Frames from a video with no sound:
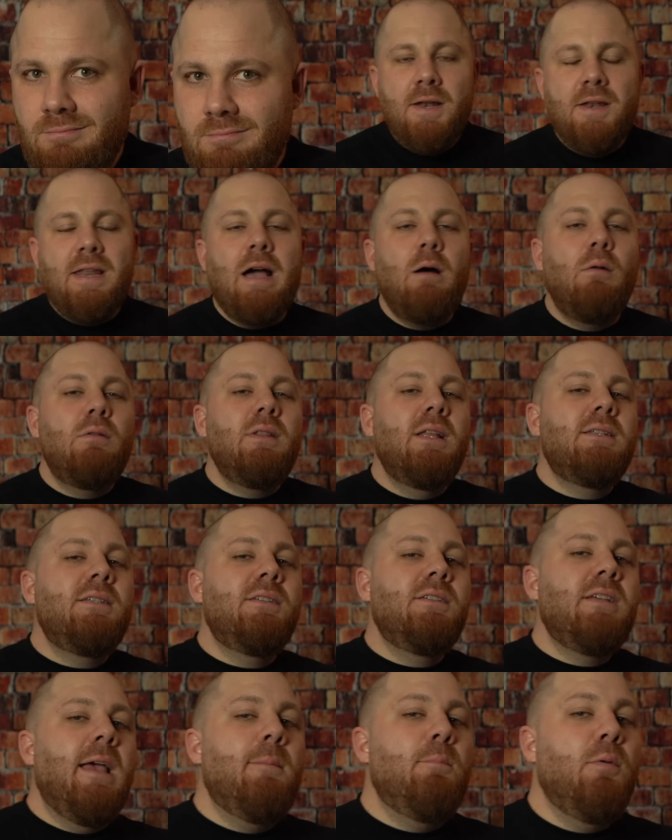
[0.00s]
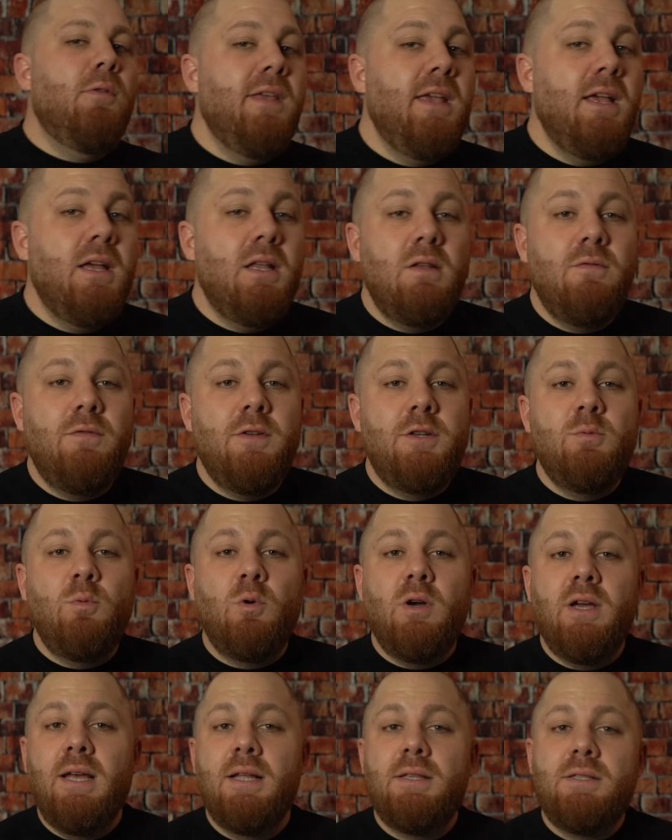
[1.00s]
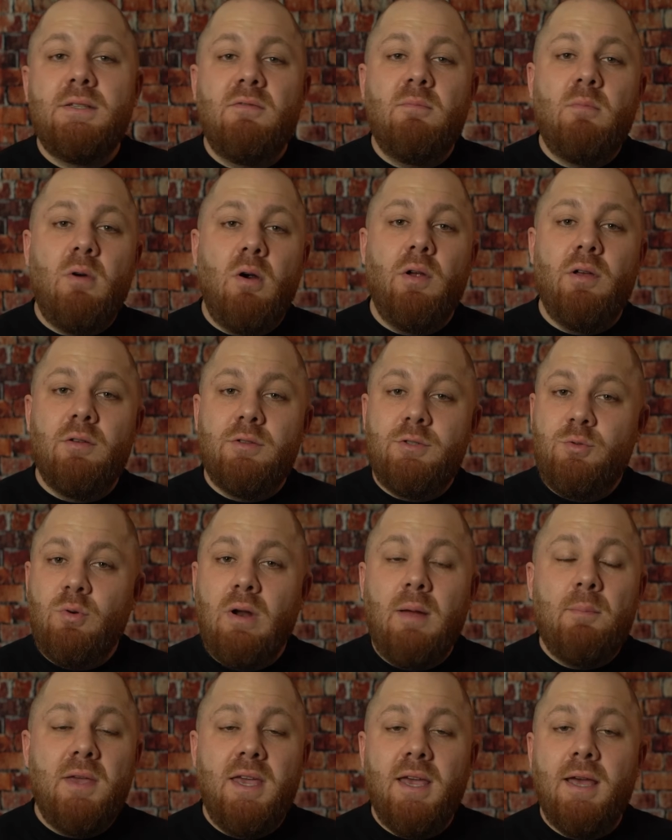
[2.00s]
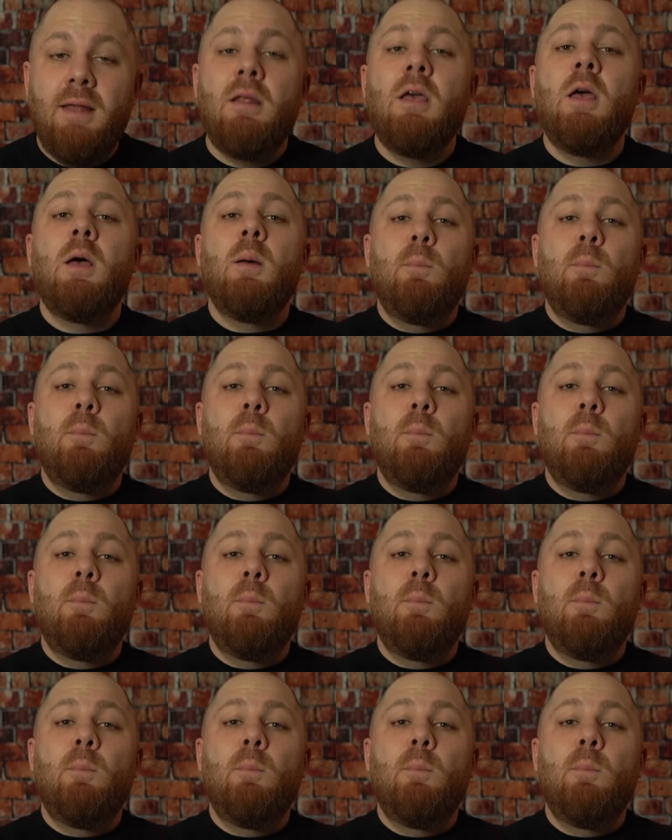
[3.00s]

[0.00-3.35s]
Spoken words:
Now let's sample the individual hits of Mario's drum kit,